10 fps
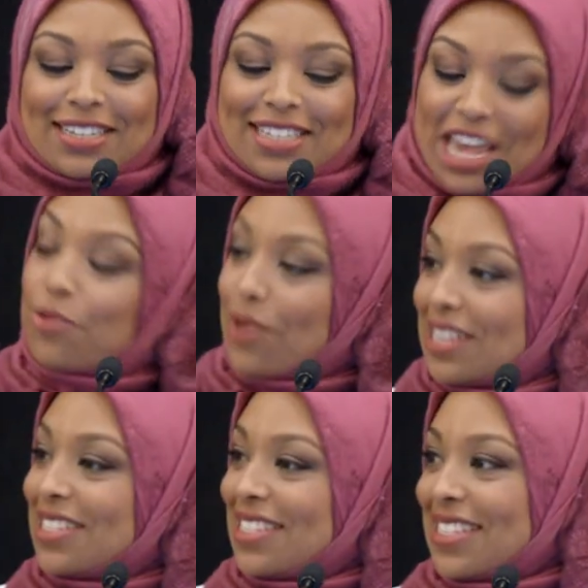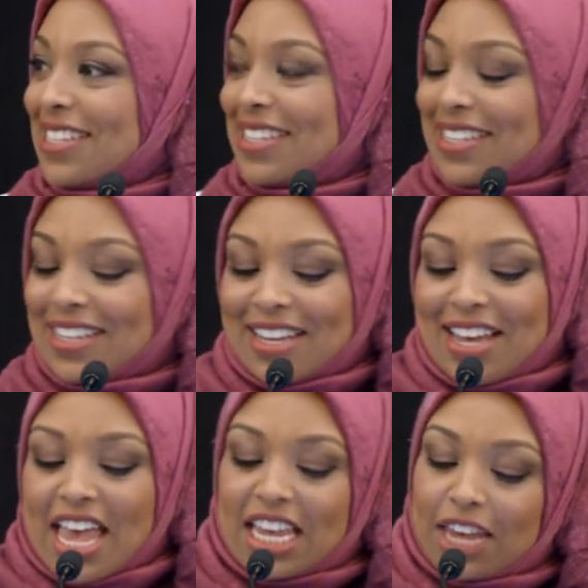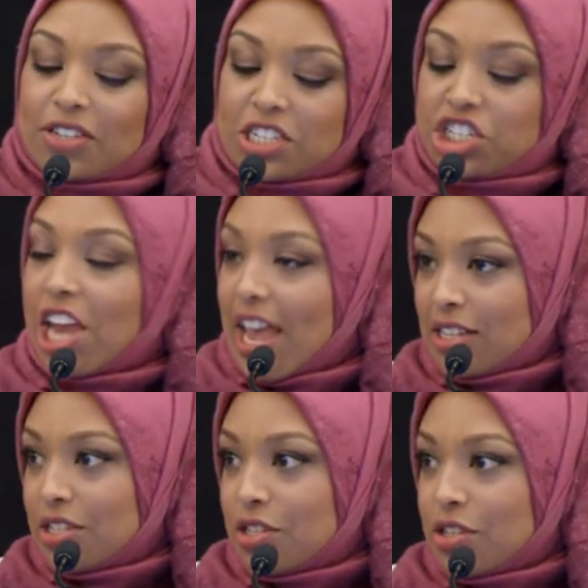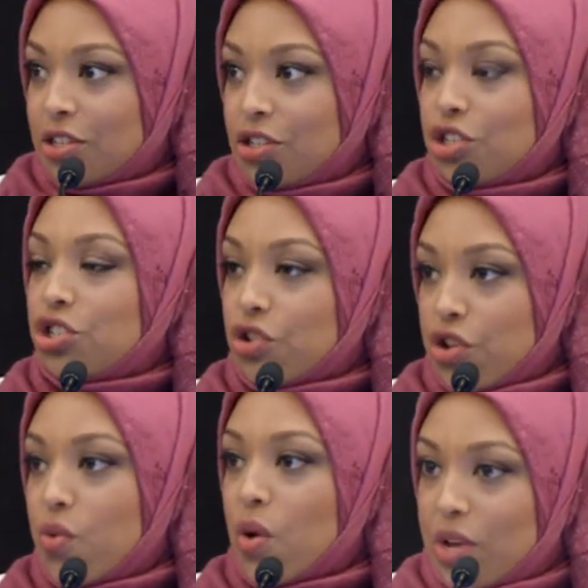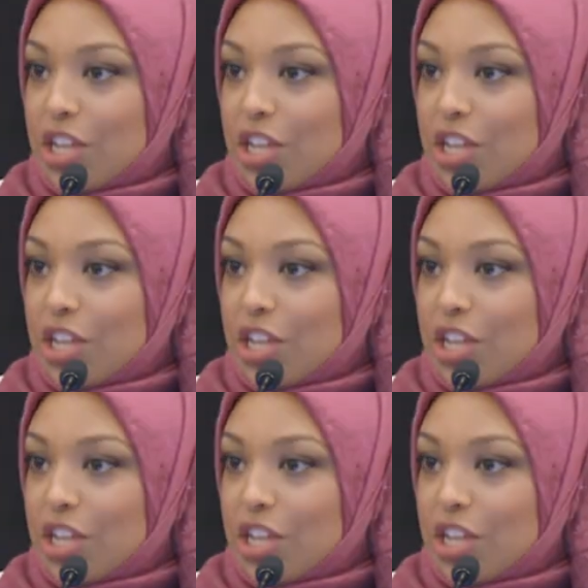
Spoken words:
take risks and give us a chance to show you what we